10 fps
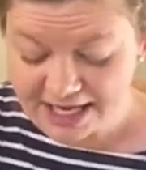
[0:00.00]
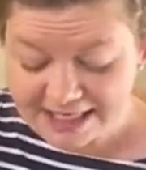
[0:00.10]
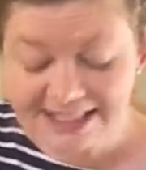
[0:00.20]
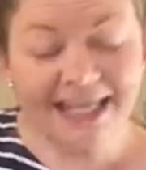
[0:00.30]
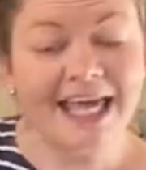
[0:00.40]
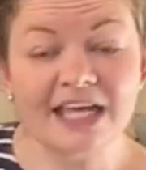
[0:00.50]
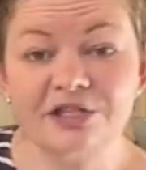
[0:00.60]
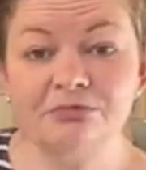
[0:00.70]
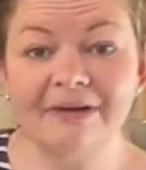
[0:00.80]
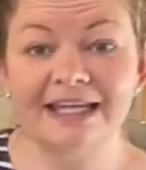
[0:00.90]

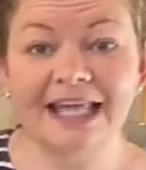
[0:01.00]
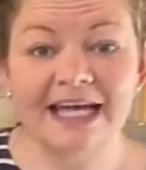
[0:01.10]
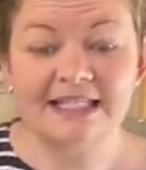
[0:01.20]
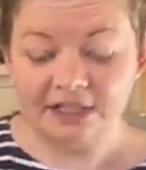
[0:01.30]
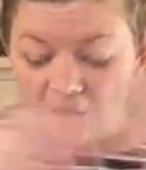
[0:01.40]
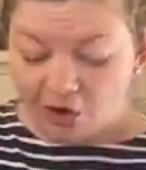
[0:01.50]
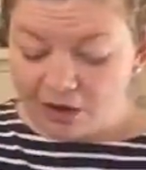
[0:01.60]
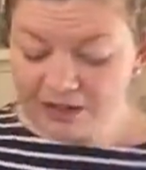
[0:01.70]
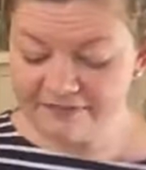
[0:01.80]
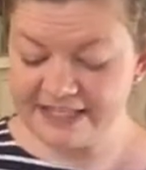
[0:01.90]
Zacchaeus realized that
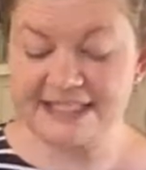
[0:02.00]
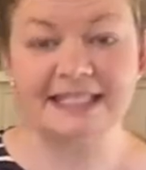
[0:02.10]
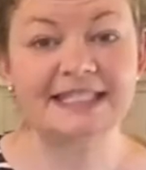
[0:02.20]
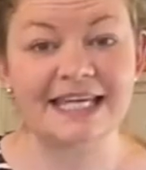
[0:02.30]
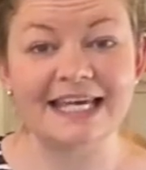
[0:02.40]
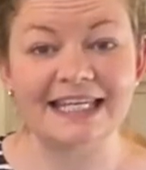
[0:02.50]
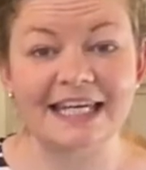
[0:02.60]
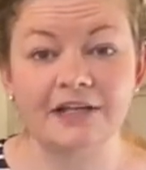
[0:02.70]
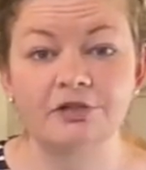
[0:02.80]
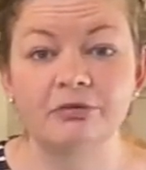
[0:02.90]
all of his stealing
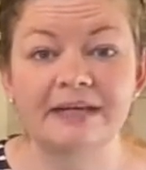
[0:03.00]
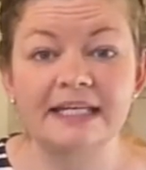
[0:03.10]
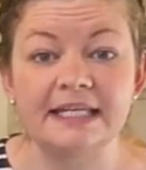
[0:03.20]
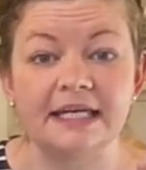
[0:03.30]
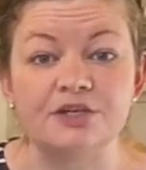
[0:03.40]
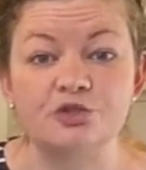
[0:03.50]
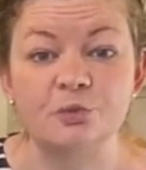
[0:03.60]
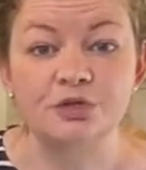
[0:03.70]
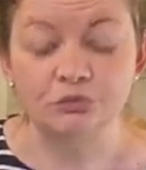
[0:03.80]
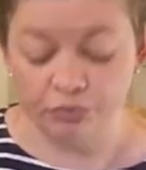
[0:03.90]
and greediness
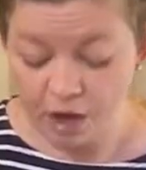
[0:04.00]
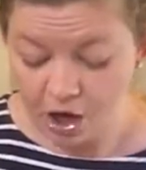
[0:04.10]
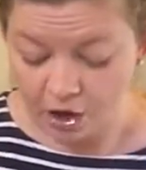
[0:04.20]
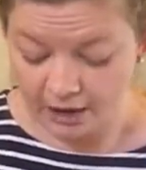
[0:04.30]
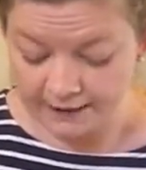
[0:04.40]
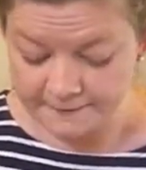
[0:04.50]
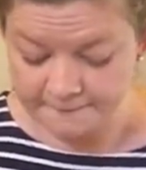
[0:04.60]
was wrong.